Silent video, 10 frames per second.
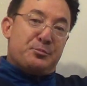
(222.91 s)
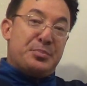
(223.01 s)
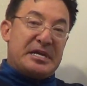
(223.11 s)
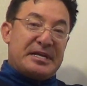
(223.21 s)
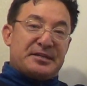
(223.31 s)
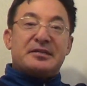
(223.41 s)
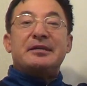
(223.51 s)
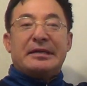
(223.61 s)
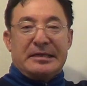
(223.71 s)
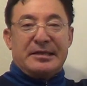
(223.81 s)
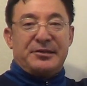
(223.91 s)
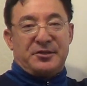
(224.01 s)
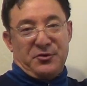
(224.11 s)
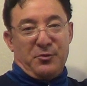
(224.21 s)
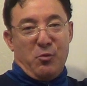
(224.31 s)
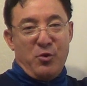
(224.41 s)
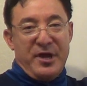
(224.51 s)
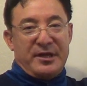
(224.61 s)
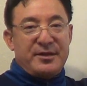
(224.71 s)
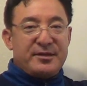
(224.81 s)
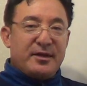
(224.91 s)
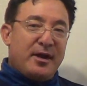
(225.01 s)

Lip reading: beat into the wind.